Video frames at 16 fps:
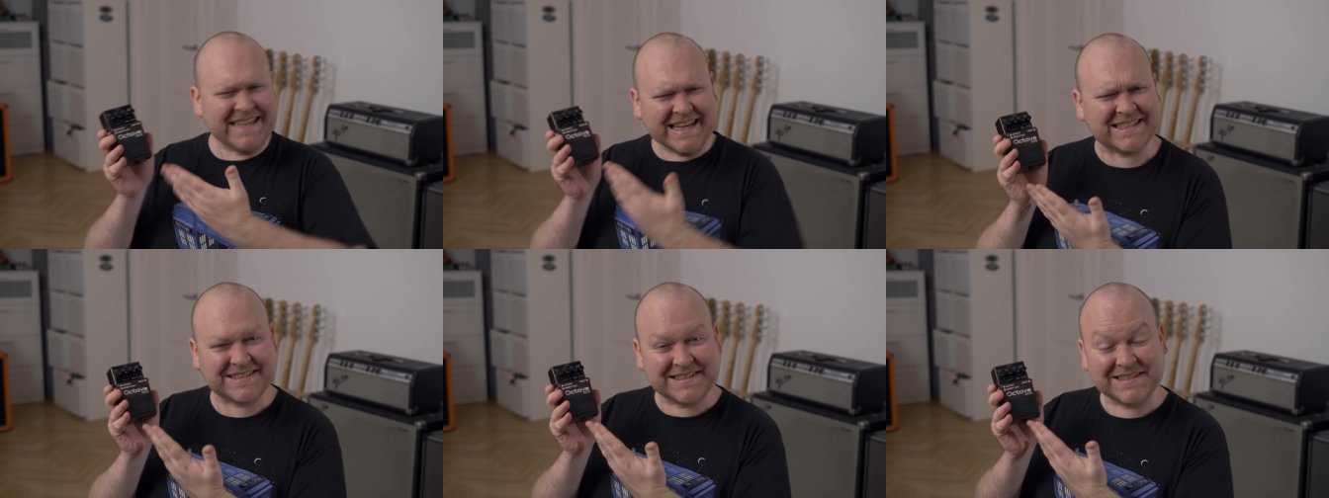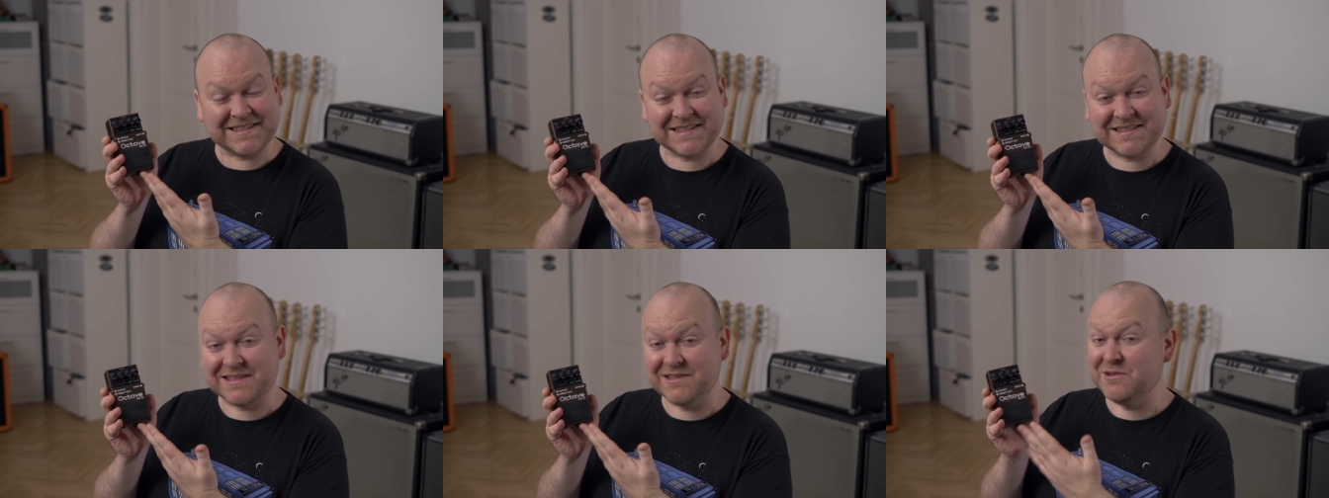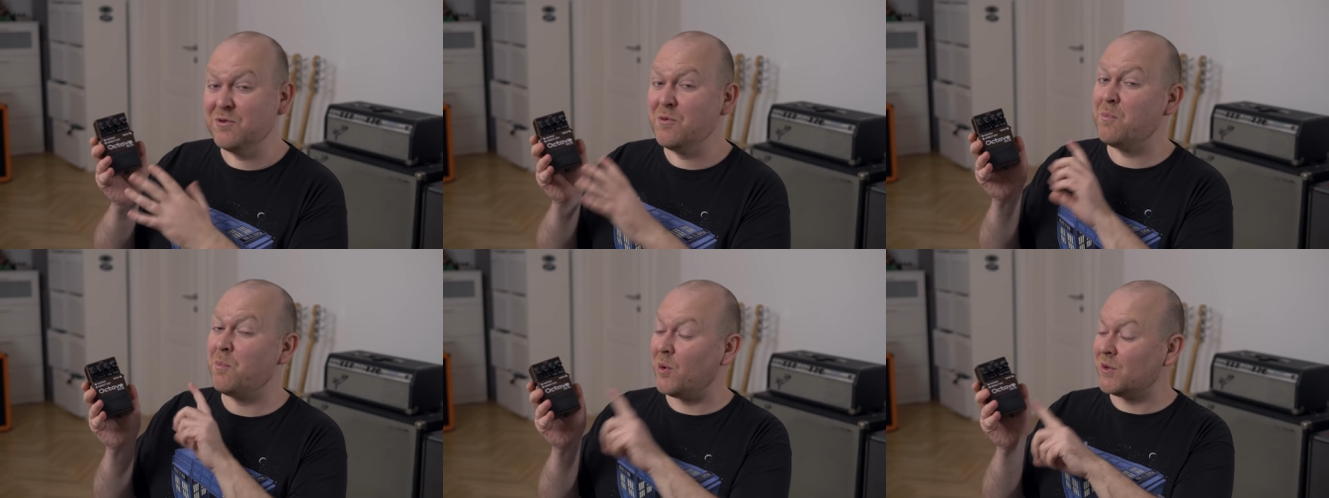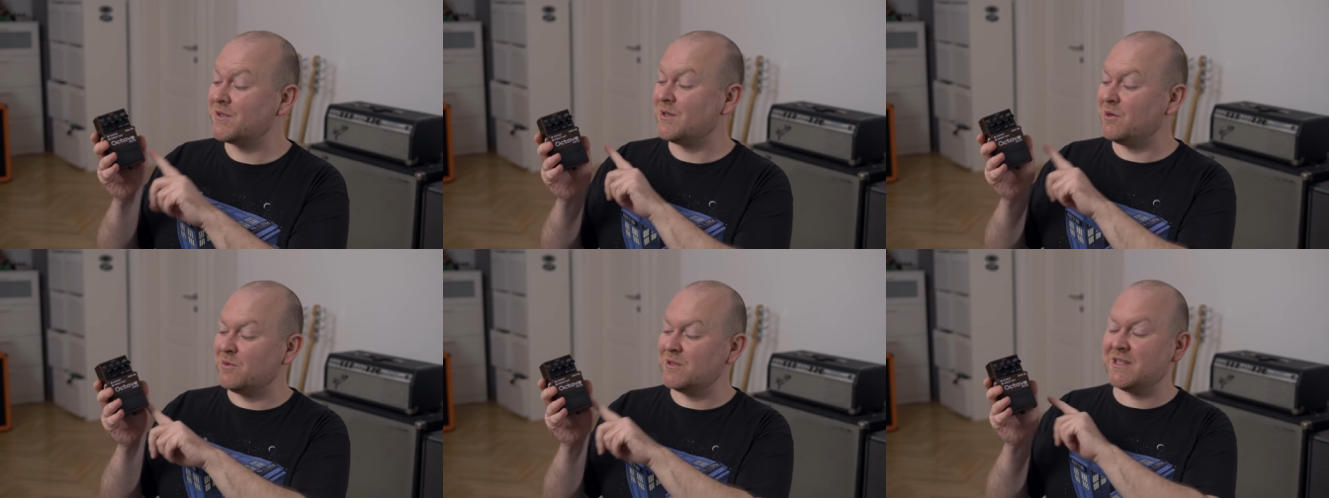Yes, this is the new
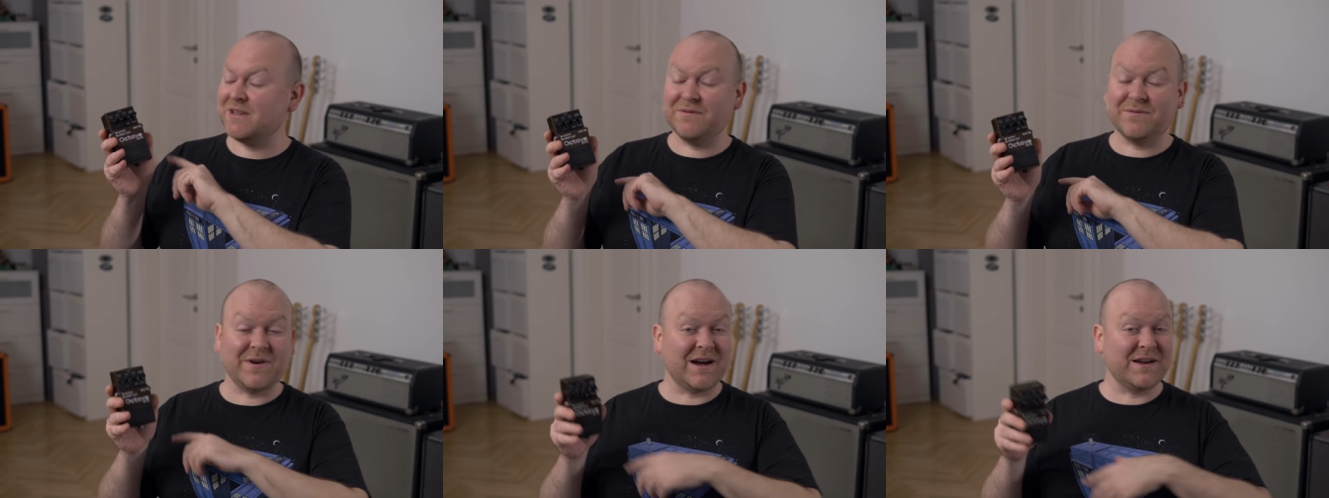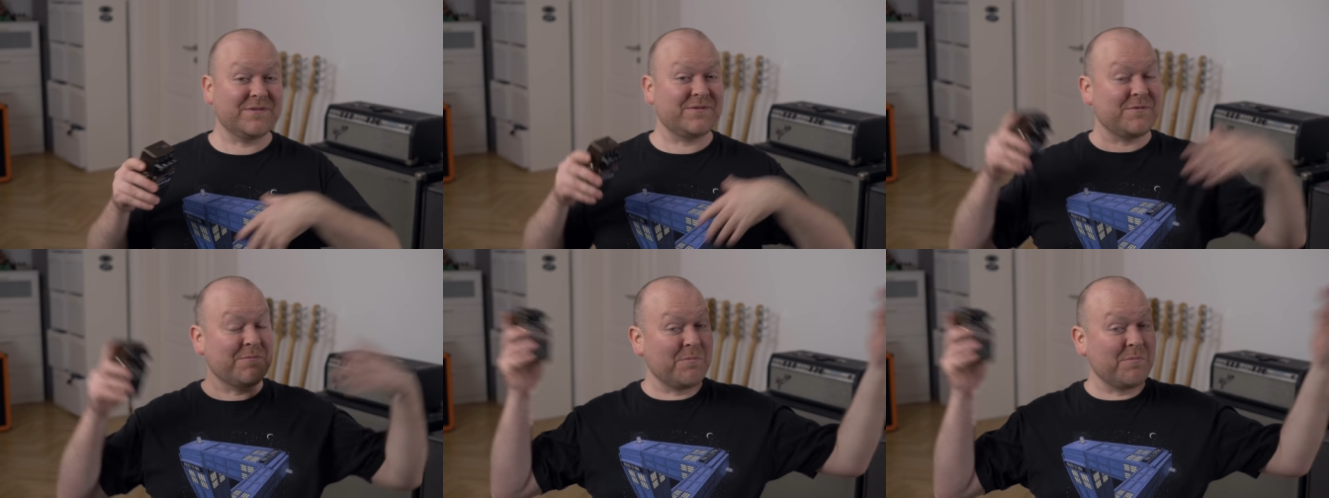Boss OC5.